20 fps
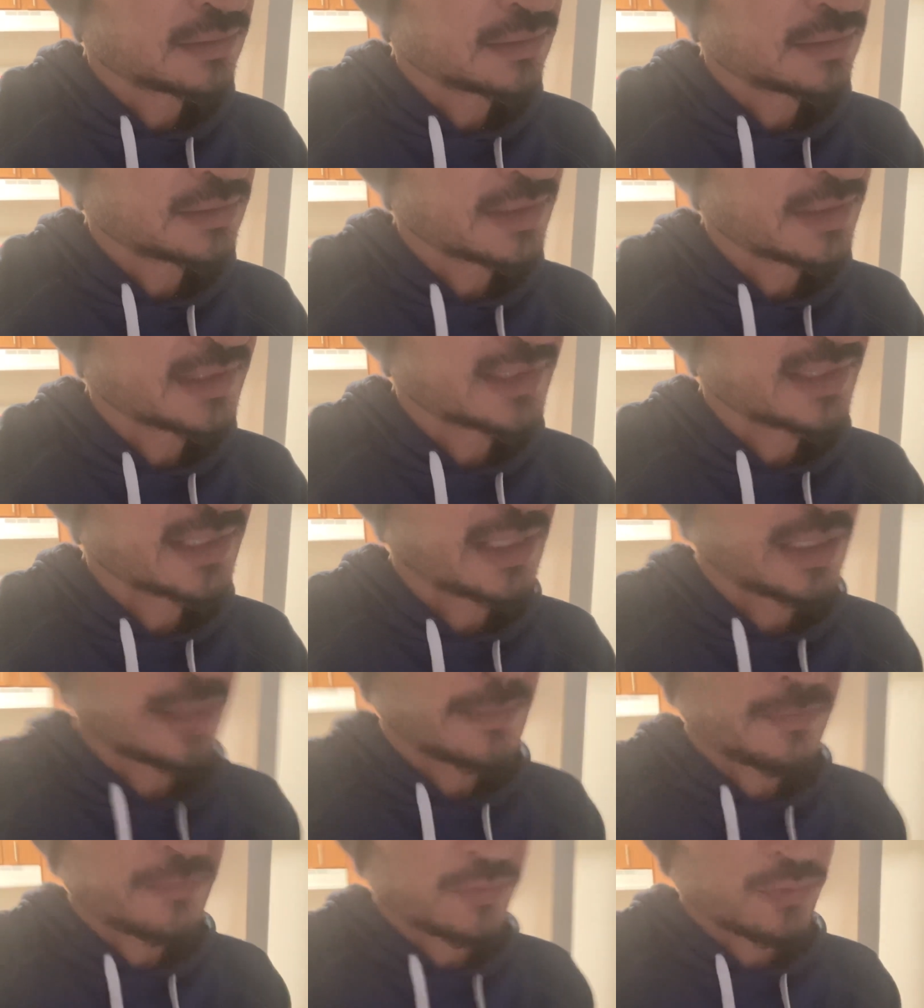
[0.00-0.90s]
set
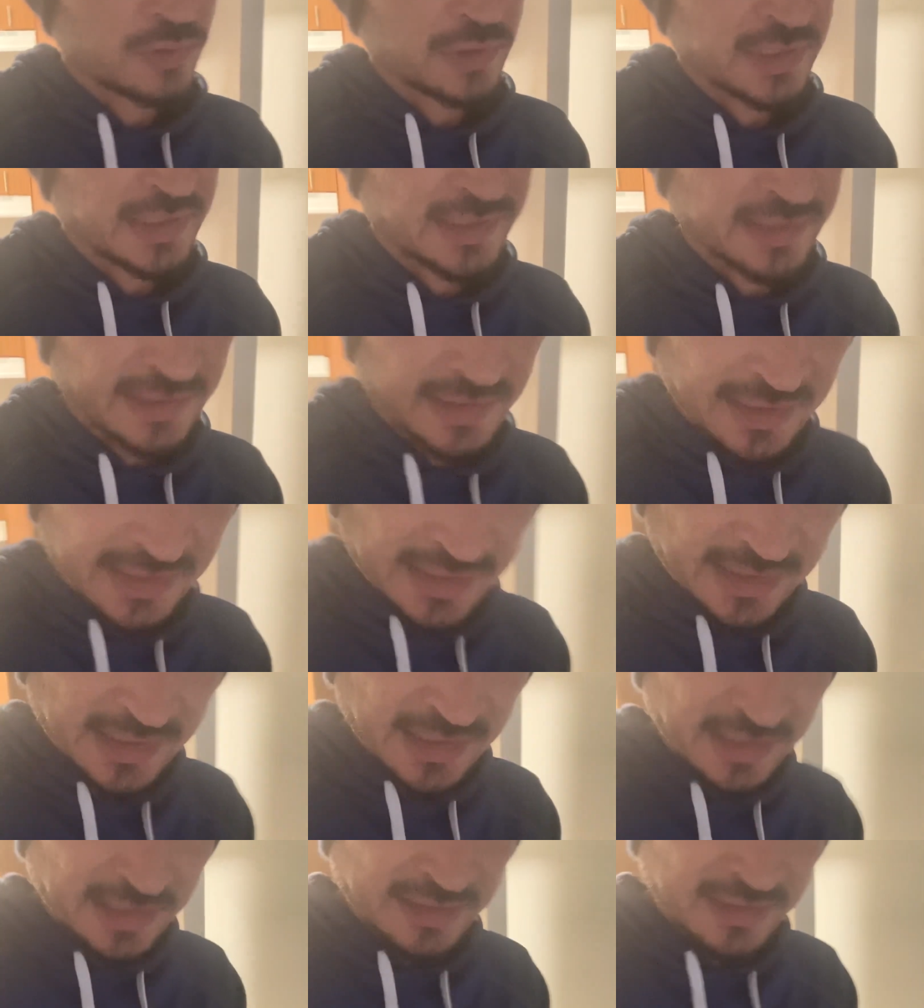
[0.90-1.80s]
up for
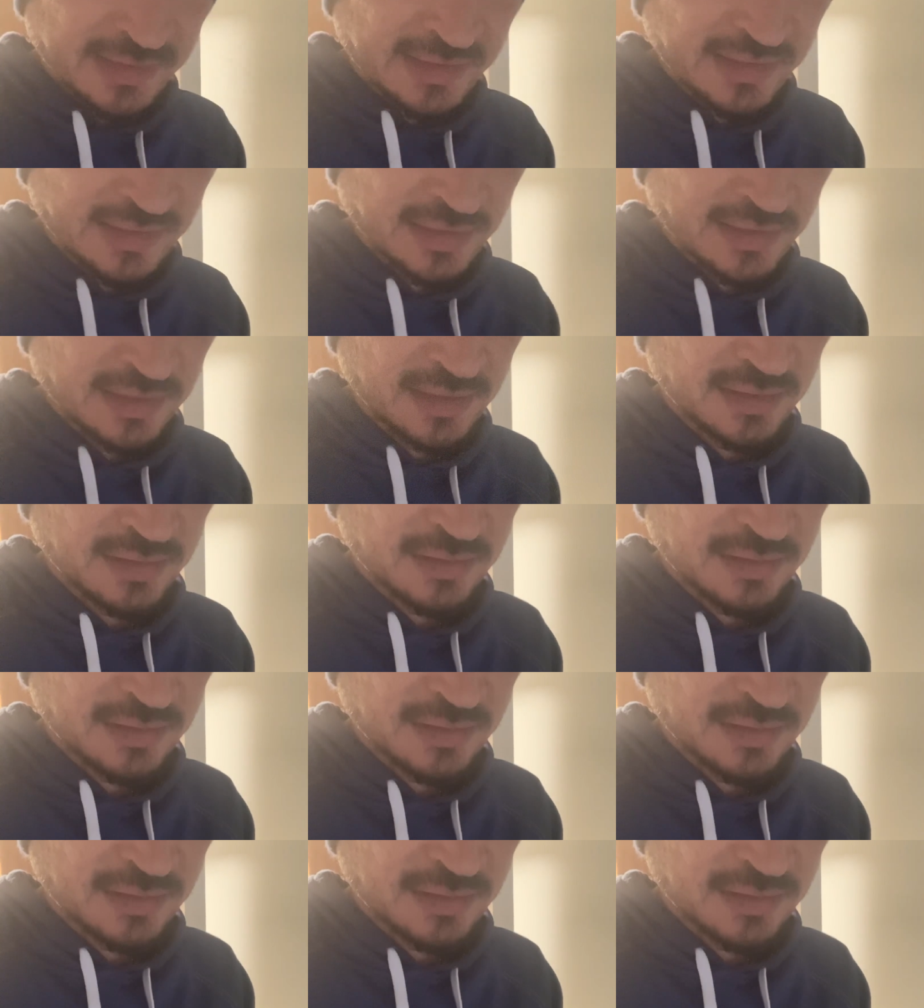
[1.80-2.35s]
success